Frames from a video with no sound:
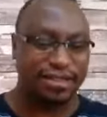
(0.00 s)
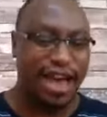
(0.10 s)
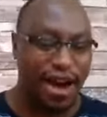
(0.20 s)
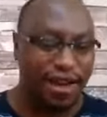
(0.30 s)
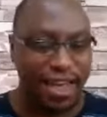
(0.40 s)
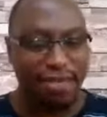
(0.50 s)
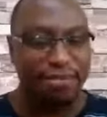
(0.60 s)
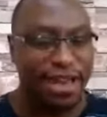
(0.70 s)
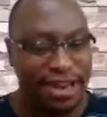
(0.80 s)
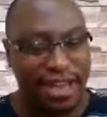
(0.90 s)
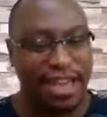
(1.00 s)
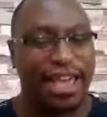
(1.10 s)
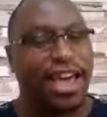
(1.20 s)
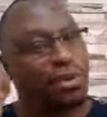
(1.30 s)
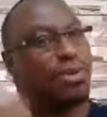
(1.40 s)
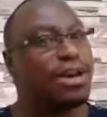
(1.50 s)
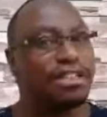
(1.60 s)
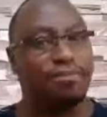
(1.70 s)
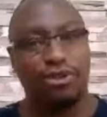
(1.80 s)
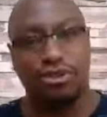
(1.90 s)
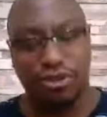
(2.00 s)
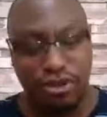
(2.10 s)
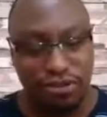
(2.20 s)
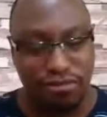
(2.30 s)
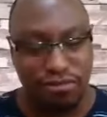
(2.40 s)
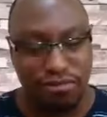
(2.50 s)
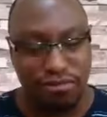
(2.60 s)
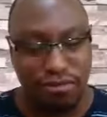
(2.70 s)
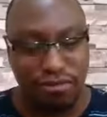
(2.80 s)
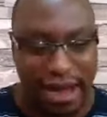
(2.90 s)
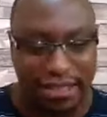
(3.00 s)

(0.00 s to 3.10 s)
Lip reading: Now came the day we were supposed to go to Mombasa.